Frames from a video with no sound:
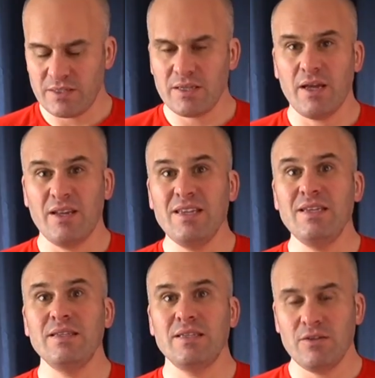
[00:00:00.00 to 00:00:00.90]
an
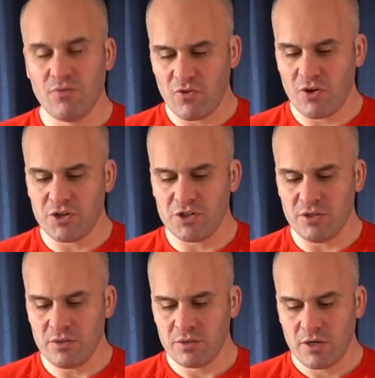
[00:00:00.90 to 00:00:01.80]
easy
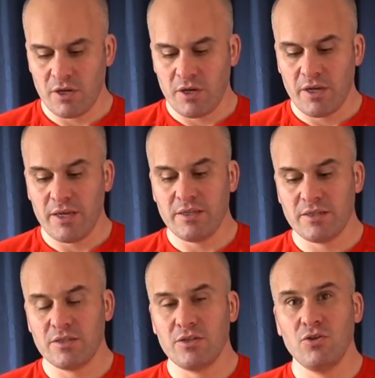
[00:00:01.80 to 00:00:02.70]
version
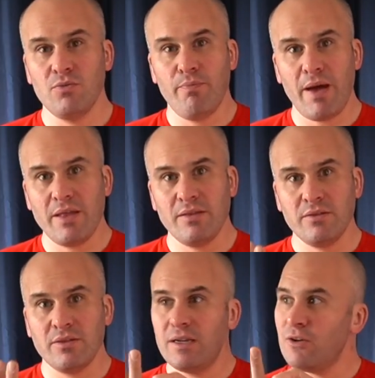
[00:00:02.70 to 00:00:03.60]
is to
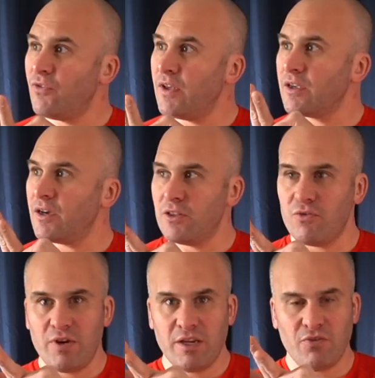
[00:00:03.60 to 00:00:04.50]
bend the little finger and the
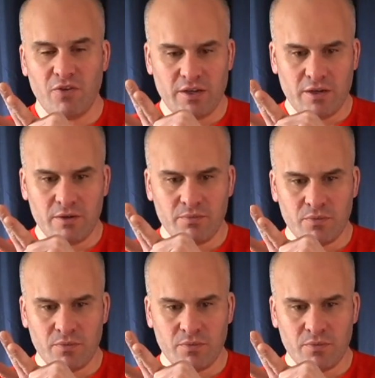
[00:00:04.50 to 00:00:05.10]
ring finger,